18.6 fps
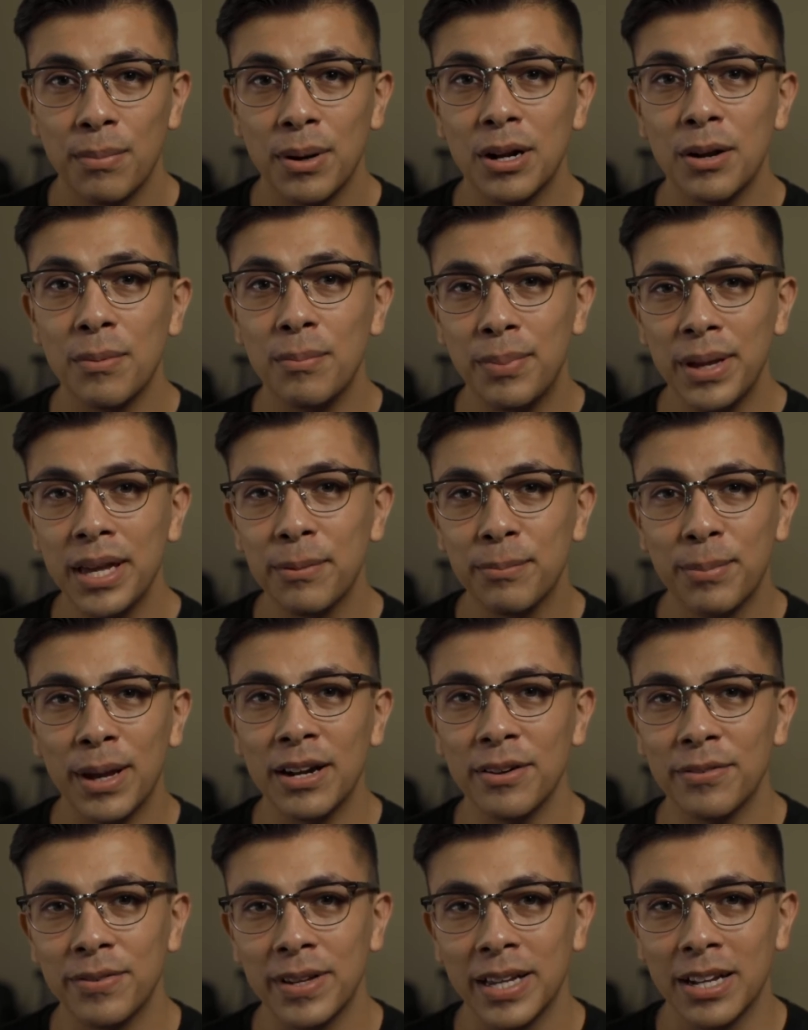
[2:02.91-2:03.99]
but a big
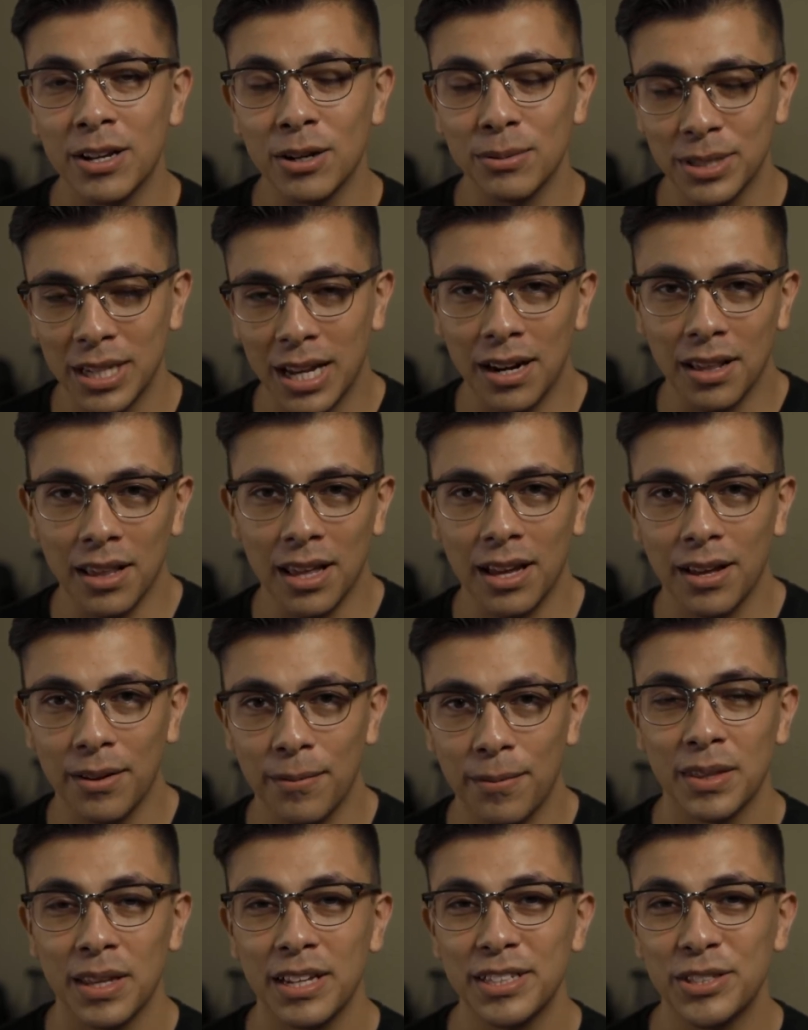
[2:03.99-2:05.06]
benefit comes out of that.
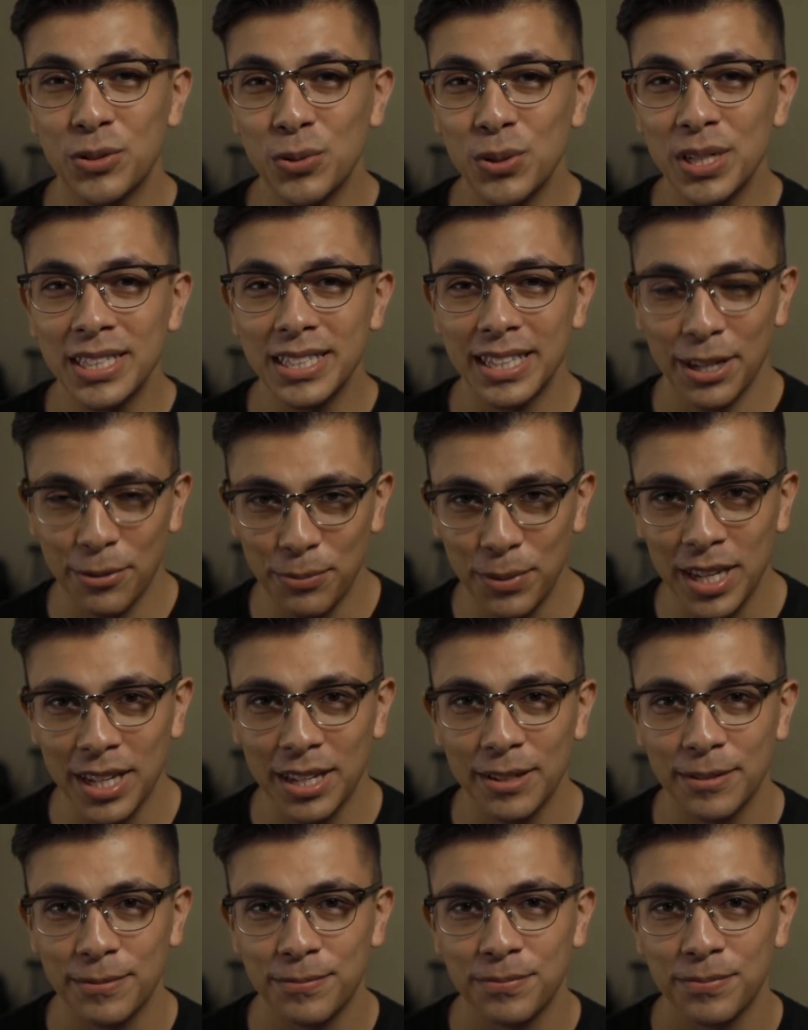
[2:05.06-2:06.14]
Students like
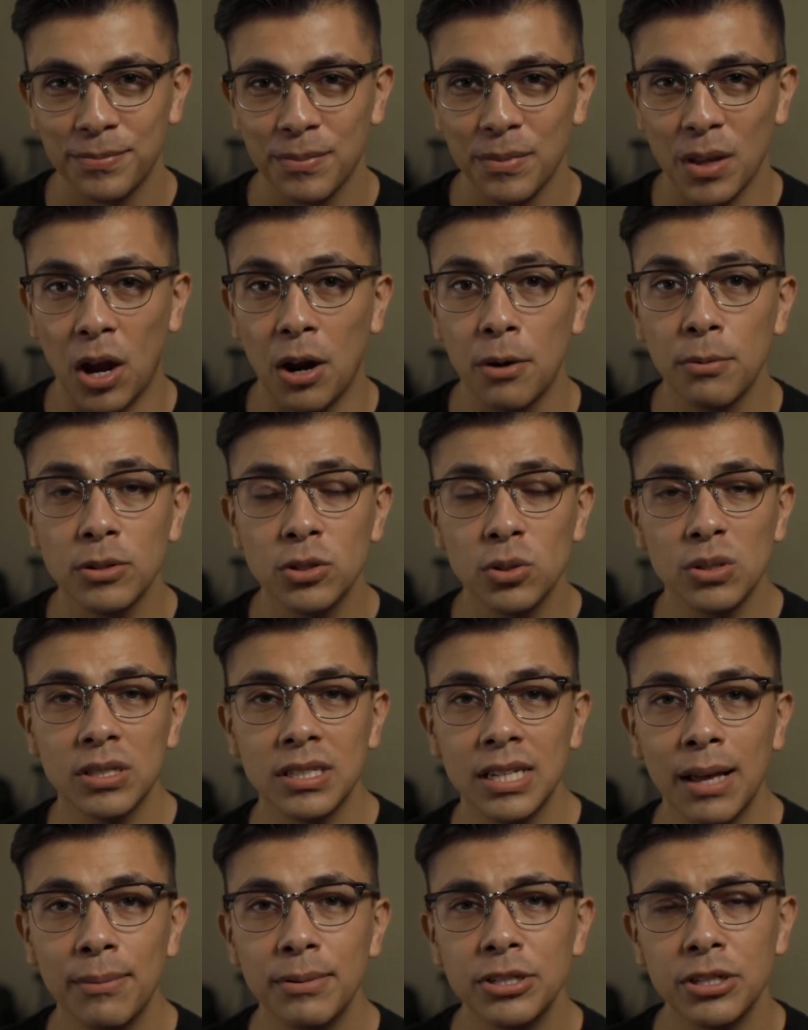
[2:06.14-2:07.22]
me are able to
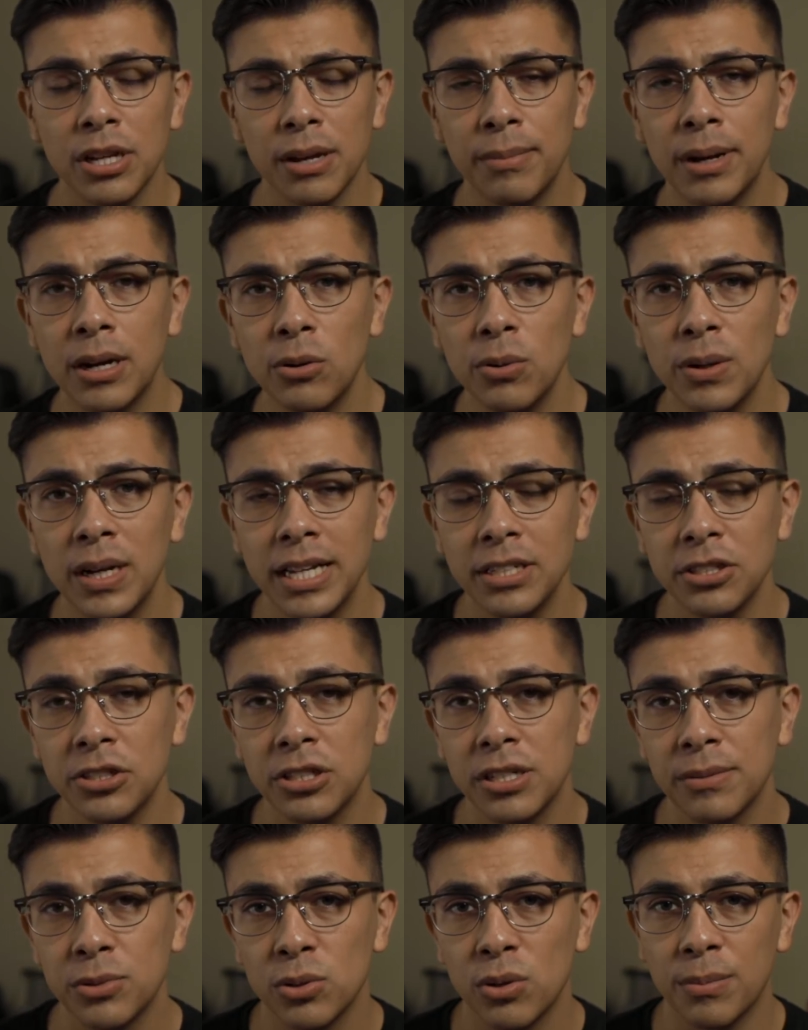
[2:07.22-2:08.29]
establish a better
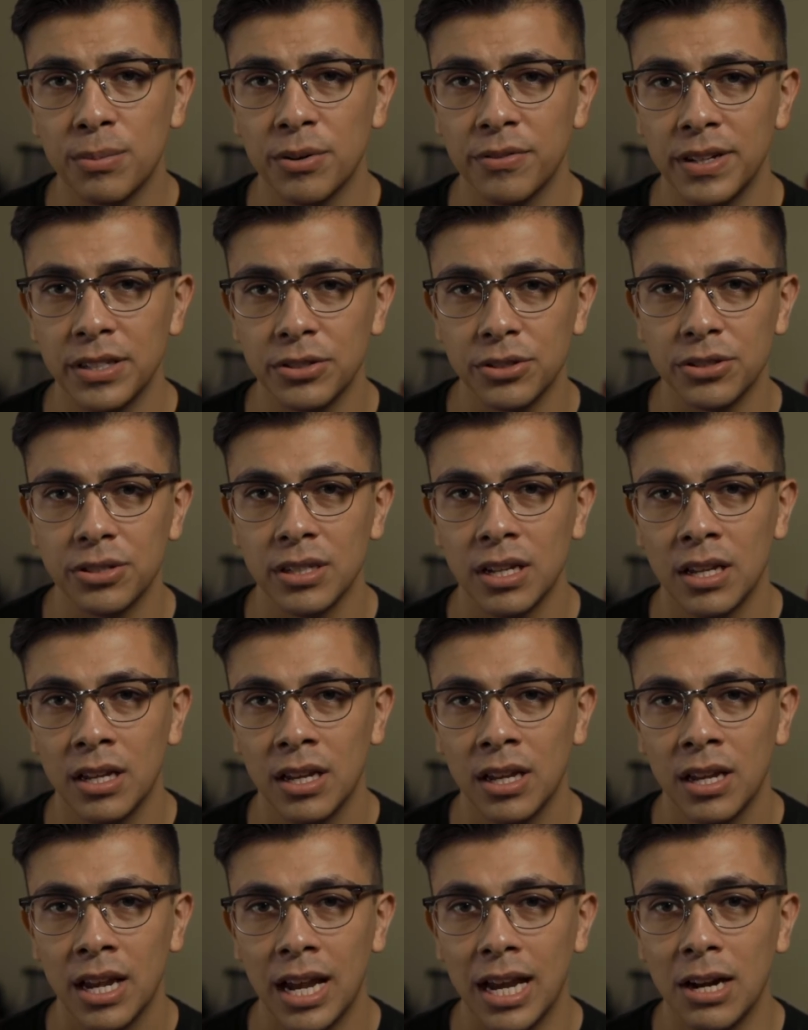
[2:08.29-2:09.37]
relationship to our professors,
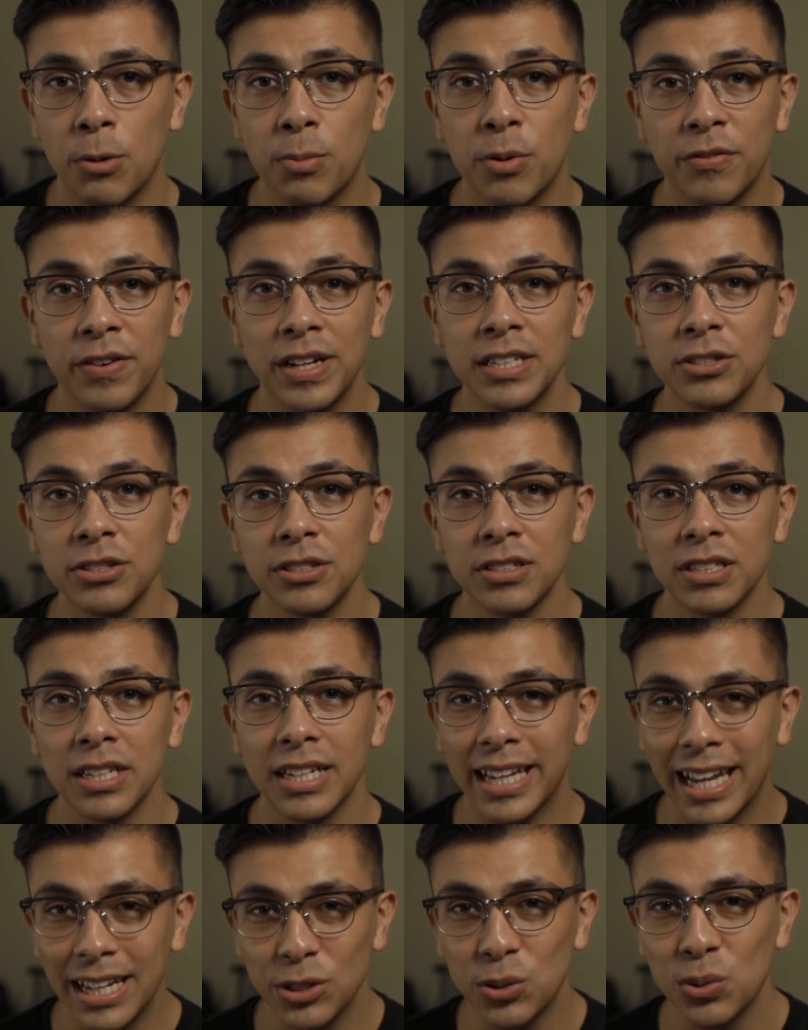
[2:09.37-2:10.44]
and our professors
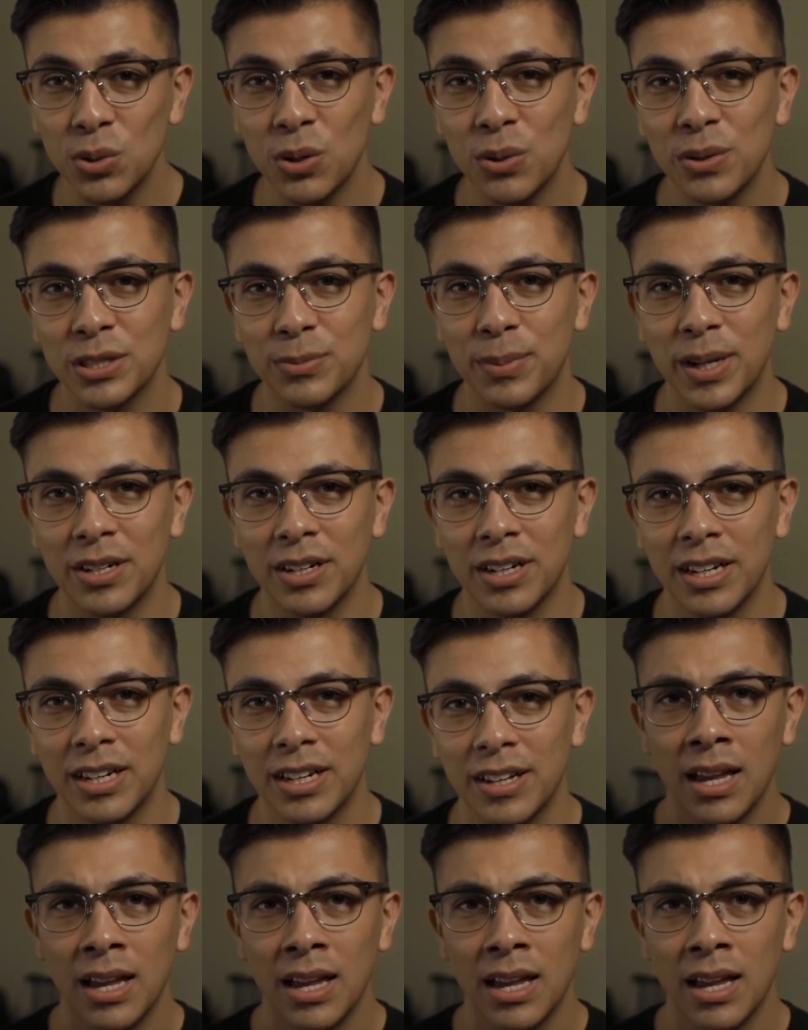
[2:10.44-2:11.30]
get to know us better.